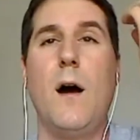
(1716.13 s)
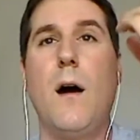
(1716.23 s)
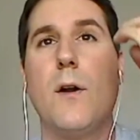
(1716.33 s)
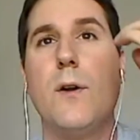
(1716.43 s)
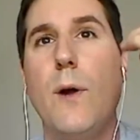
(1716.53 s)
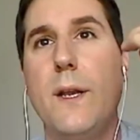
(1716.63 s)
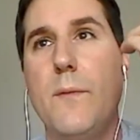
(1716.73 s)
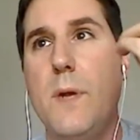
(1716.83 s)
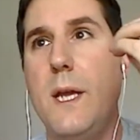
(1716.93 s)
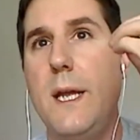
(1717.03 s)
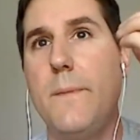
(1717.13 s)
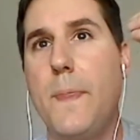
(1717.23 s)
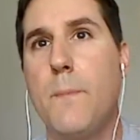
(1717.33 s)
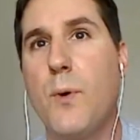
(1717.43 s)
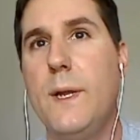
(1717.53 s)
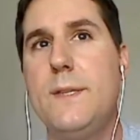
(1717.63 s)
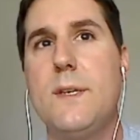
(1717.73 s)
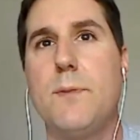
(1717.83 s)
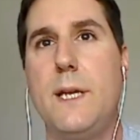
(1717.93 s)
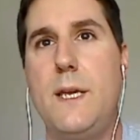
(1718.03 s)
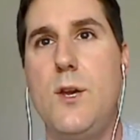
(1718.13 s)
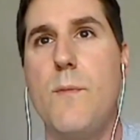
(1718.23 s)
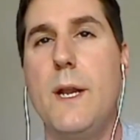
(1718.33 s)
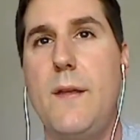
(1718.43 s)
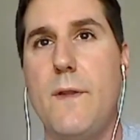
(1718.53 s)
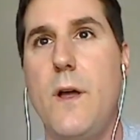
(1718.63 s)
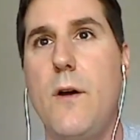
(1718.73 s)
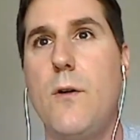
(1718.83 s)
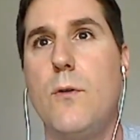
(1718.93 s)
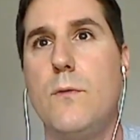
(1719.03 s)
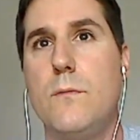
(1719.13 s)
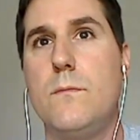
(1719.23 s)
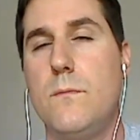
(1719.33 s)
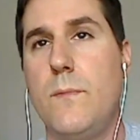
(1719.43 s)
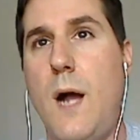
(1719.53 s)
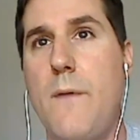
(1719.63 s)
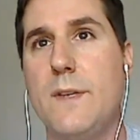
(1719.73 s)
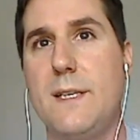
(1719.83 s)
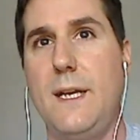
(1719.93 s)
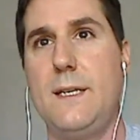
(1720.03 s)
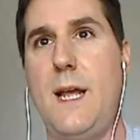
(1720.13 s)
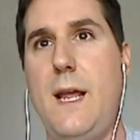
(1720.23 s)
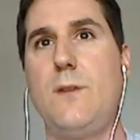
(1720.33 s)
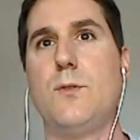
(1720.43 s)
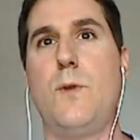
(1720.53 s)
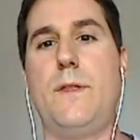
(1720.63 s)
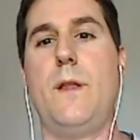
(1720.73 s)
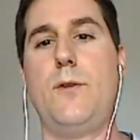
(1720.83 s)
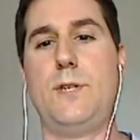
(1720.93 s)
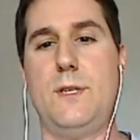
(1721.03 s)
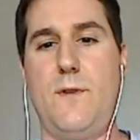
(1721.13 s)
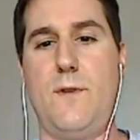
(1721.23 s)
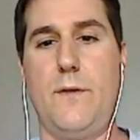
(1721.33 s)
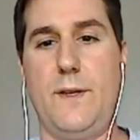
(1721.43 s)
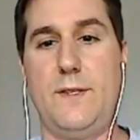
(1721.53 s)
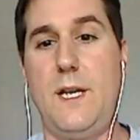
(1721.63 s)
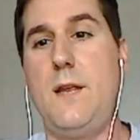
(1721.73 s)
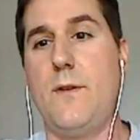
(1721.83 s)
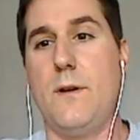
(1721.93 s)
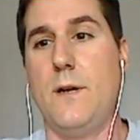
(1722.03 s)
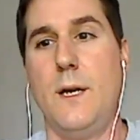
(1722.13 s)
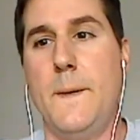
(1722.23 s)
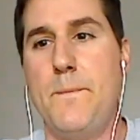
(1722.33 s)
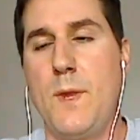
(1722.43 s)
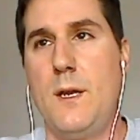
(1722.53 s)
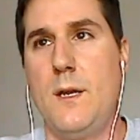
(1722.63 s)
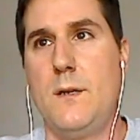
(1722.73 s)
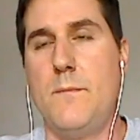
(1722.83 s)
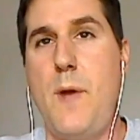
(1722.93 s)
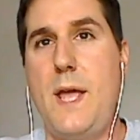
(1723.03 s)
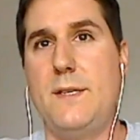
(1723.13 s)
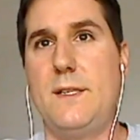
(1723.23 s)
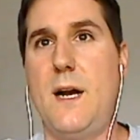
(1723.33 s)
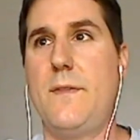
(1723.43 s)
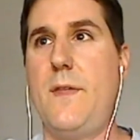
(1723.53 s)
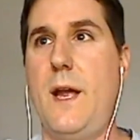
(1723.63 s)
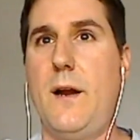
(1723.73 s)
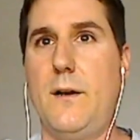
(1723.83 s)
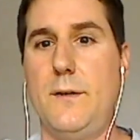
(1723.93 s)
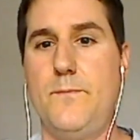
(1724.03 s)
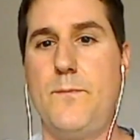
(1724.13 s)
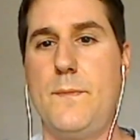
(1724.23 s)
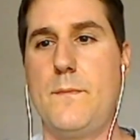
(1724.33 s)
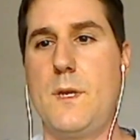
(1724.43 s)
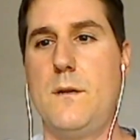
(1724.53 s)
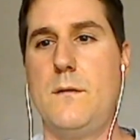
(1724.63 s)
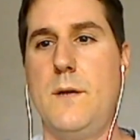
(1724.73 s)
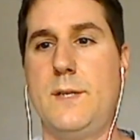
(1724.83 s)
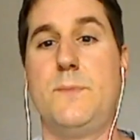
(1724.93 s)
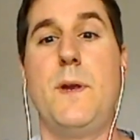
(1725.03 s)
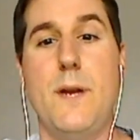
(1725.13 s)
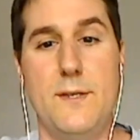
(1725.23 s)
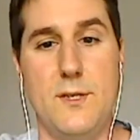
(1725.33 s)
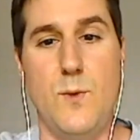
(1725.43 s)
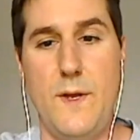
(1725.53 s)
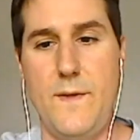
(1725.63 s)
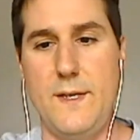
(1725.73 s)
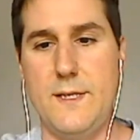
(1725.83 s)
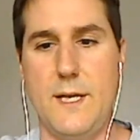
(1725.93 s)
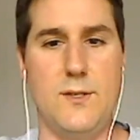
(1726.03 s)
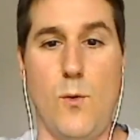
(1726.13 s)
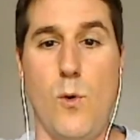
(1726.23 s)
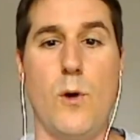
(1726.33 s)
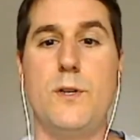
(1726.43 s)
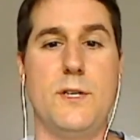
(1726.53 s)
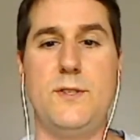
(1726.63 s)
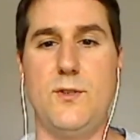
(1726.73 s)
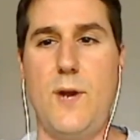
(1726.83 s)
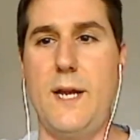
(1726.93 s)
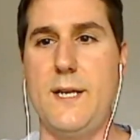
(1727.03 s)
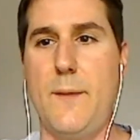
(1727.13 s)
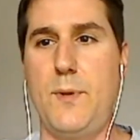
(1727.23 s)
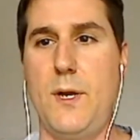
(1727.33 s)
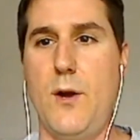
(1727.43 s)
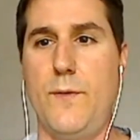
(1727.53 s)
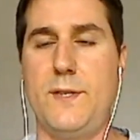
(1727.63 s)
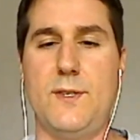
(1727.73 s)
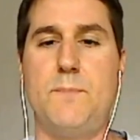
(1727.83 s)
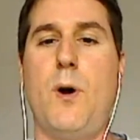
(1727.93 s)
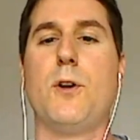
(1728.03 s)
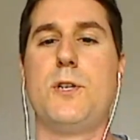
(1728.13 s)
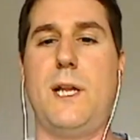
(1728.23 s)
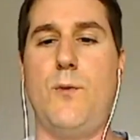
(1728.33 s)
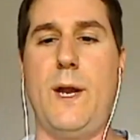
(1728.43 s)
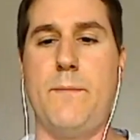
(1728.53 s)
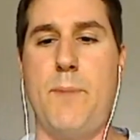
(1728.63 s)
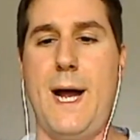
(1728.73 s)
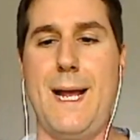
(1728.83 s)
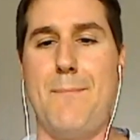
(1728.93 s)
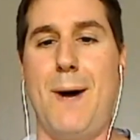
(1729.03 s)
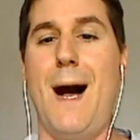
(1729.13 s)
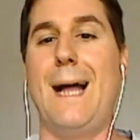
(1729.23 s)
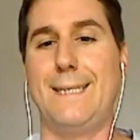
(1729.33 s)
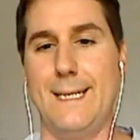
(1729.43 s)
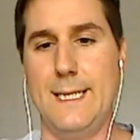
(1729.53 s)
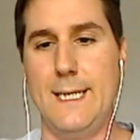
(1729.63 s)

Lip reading: are going to be principally human, even though obviously entangled with notions of artifice, either based on their experiences with these things, or just straight up, this is partially written by a bot,